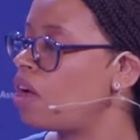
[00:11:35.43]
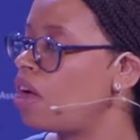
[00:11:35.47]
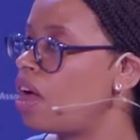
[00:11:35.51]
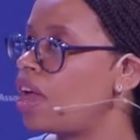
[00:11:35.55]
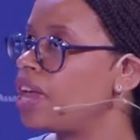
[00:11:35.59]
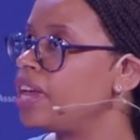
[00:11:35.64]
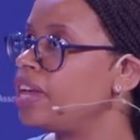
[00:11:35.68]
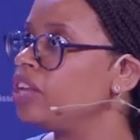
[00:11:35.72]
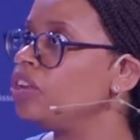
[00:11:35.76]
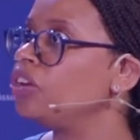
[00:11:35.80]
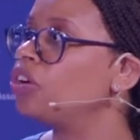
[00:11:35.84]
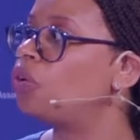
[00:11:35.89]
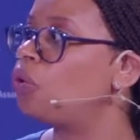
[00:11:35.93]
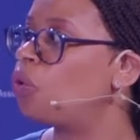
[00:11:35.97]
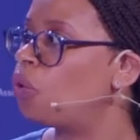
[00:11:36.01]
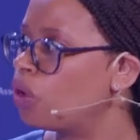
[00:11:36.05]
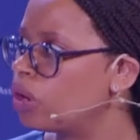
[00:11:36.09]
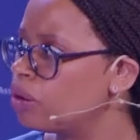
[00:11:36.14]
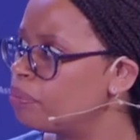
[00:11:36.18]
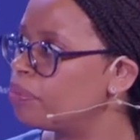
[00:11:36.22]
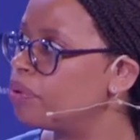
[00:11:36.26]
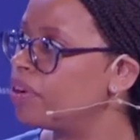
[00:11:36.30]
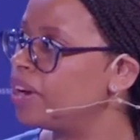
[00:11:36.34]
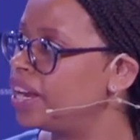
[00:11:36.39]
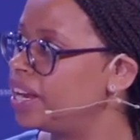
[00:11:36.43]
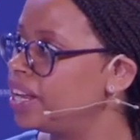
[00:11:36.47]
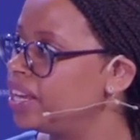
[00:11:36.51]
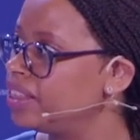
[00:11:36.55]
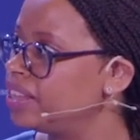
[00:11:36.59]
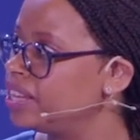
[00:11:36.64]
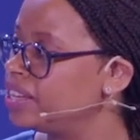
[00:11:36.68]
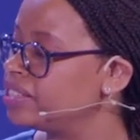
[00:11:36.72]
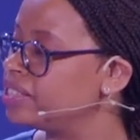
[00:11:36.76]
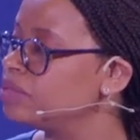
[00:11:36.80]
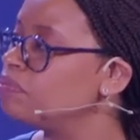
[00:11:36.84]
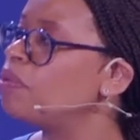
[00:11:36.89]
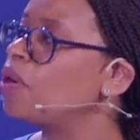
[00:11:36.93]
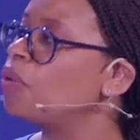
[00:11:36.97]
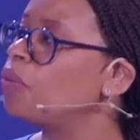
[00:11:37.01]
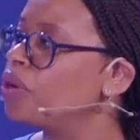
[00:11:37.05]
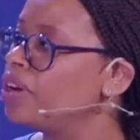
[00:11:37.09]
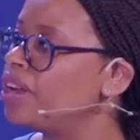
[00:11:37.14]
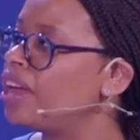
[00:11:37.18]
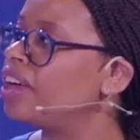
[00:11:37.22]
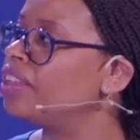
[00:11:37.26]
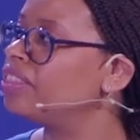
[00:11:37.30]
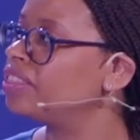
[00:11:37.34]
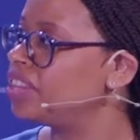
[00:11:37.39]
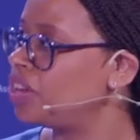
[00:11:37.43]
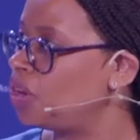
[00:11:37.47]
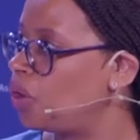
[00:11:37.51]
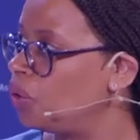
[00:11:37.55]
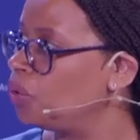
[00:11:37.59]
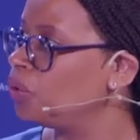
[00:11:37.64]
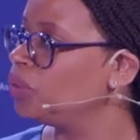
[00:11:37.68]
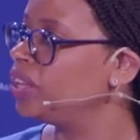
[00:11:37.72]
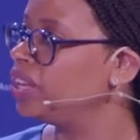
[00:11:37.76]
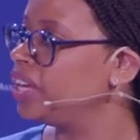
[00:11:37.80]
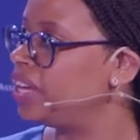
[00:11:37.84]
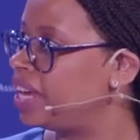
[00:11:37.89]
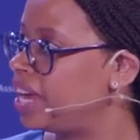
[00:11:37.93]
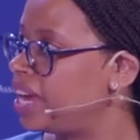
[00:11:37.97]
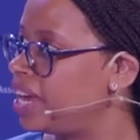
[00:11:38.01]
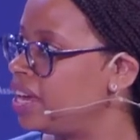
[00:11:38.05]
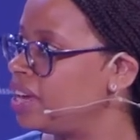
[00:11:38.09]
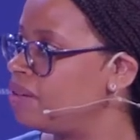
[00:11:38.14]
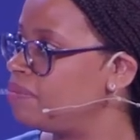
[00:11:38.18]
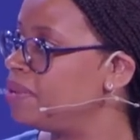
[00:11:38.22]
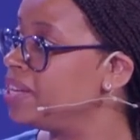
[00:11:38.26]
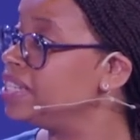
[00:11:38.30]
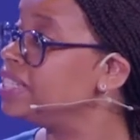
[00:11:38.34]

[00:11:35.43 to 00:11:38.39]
incorporating this, but we're not the only game in